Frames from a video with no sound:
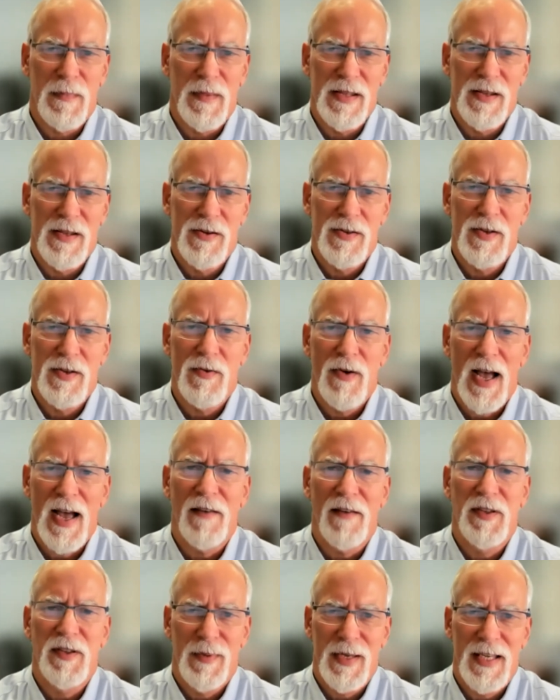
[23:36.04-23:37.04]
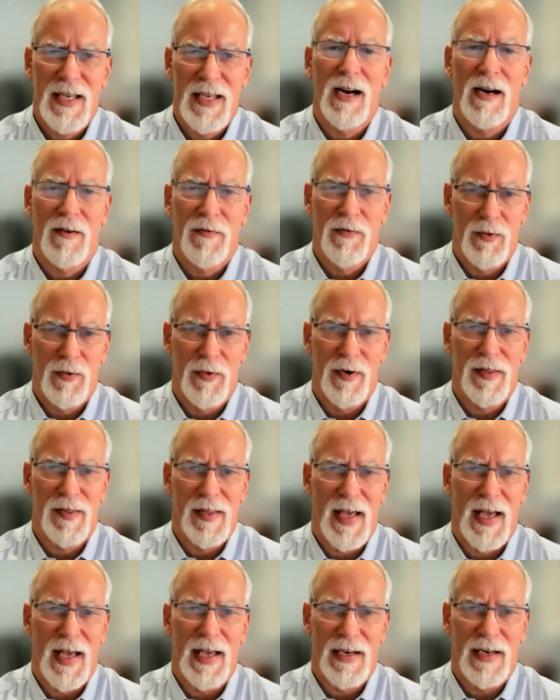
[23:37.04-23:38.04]
you, you have to be careful with
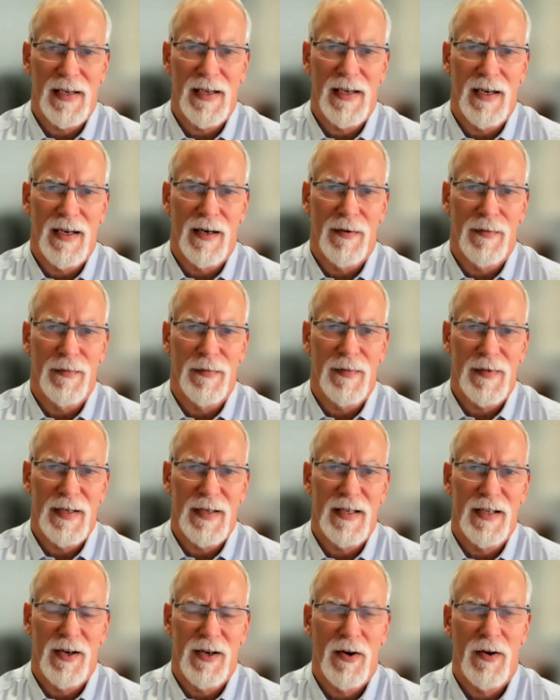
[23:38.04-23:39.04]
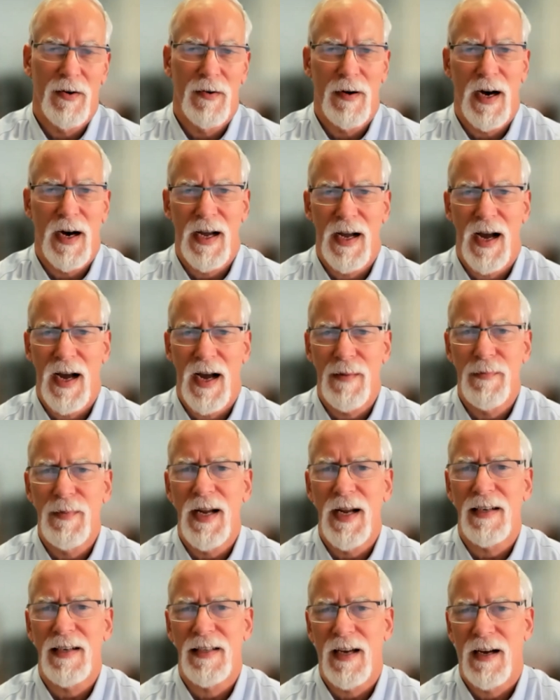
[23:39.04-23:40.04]
that. Um, you know, I, I'm
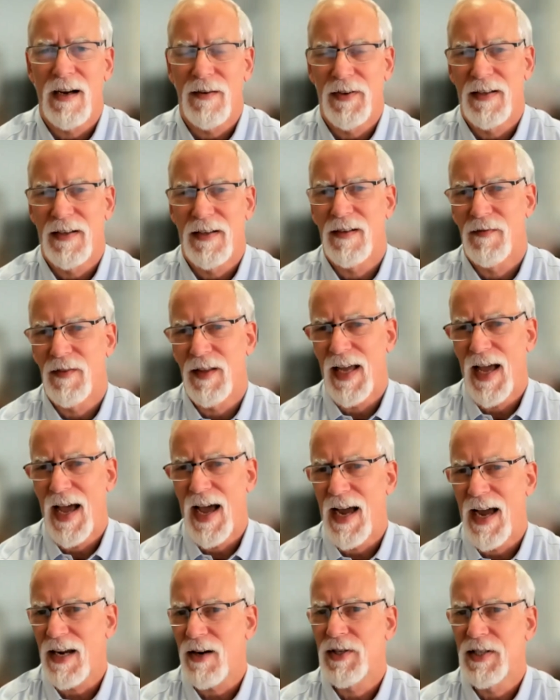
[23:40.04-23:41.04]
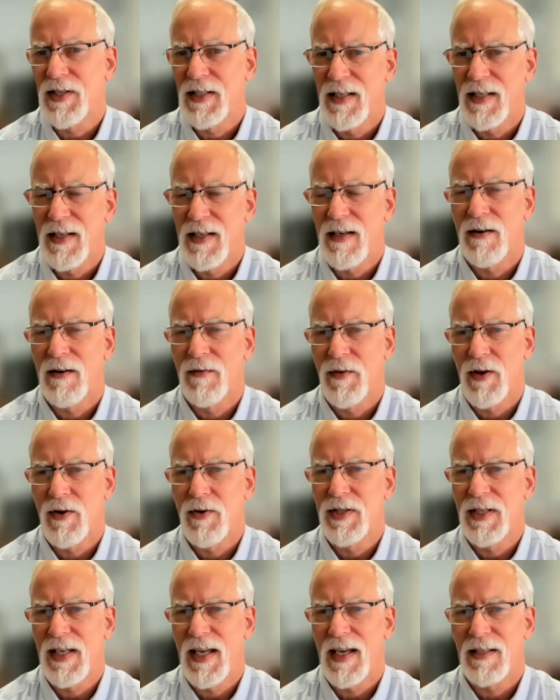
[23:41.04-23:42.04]
not confident of the accuracy of
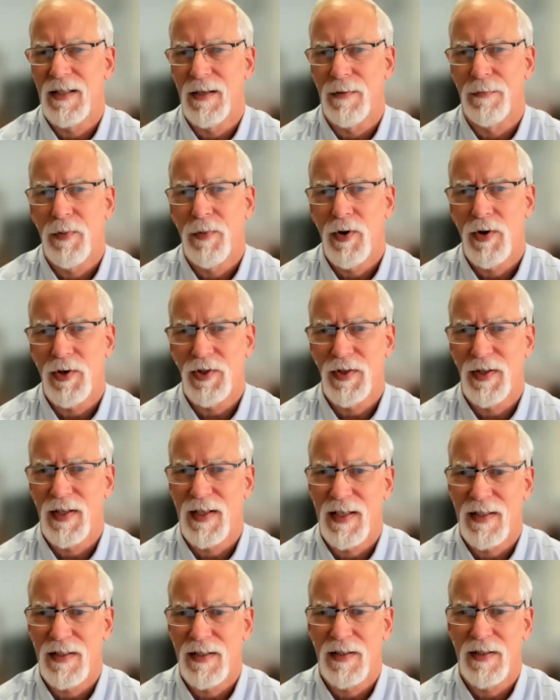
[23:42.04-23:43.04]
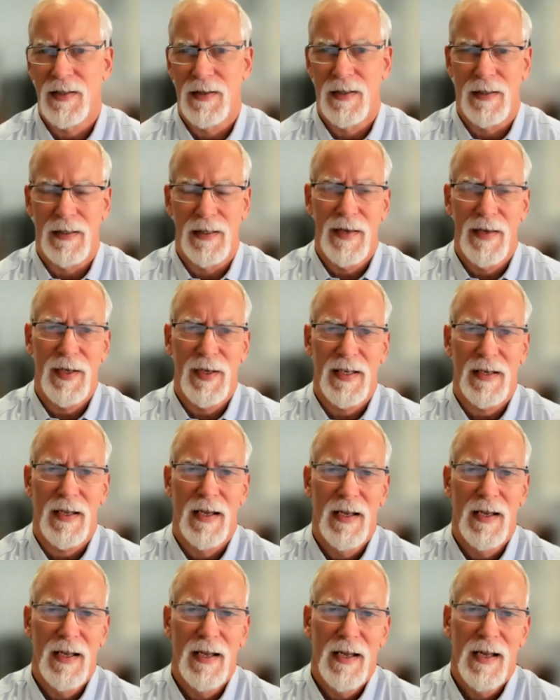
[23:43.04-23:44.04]
those yet to push things to the limit.
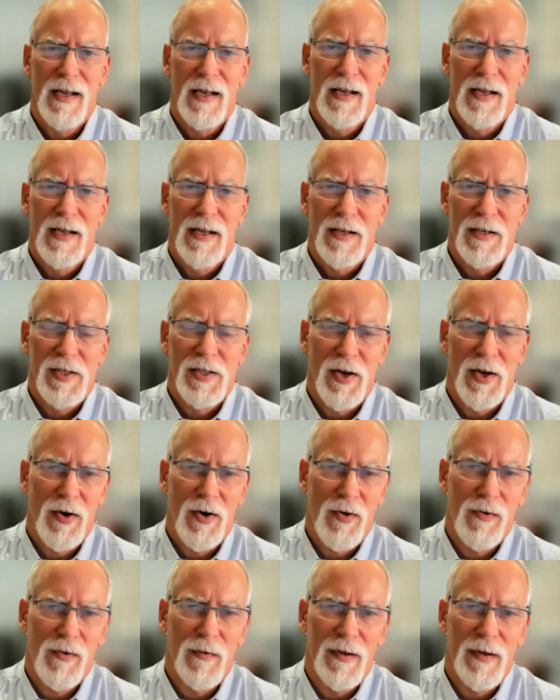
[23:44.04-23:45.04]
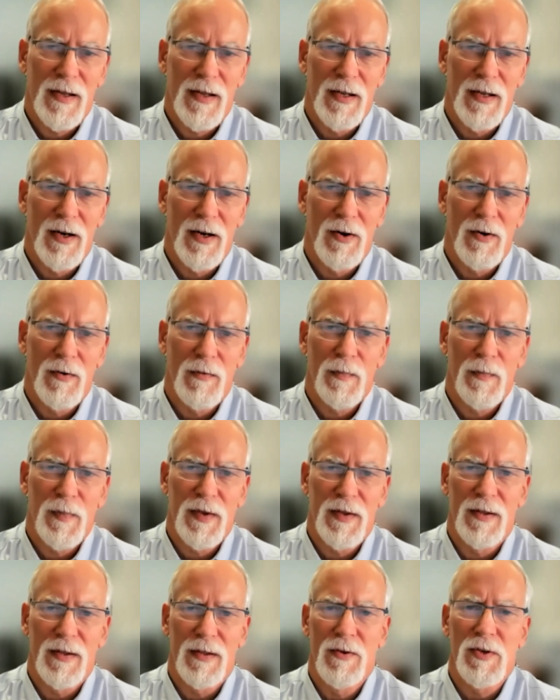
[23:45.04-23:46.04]
So, you know,
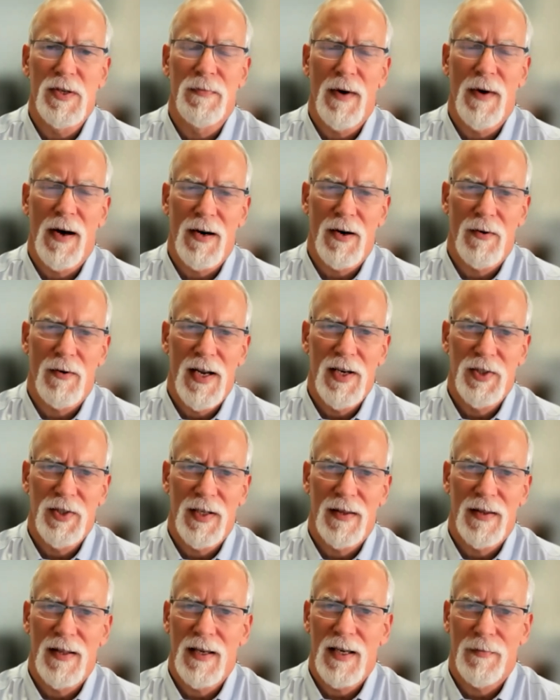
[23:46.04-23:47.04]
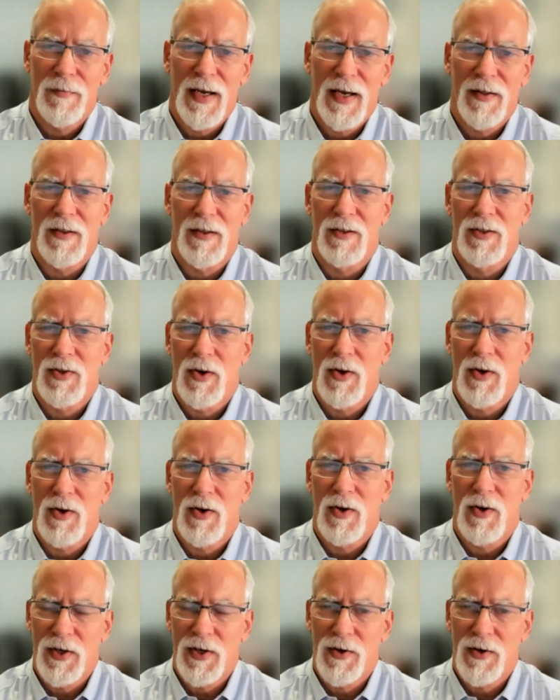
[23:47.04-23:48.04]
use moderation, think about the
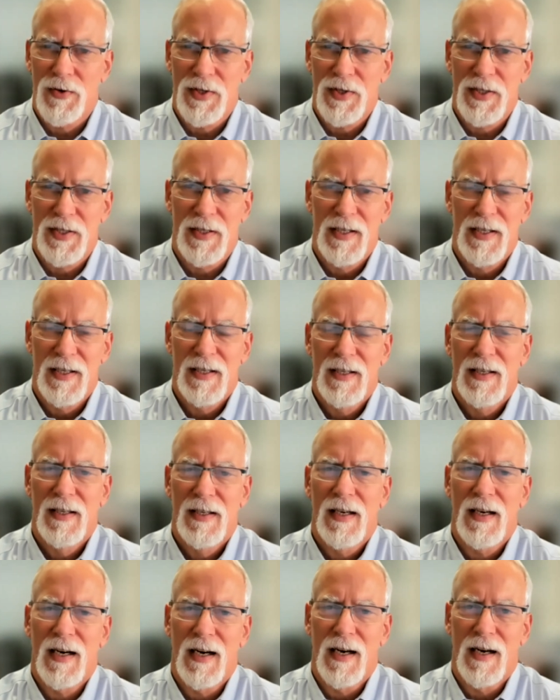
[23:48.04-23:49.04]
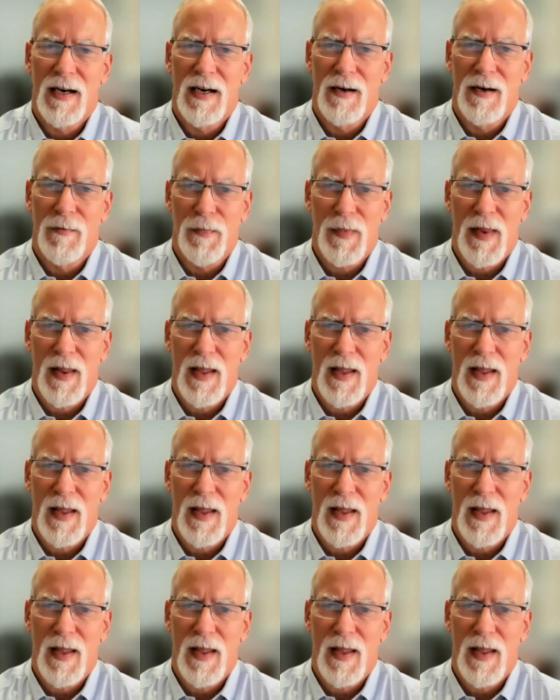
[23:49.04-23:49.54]
total dose. Um,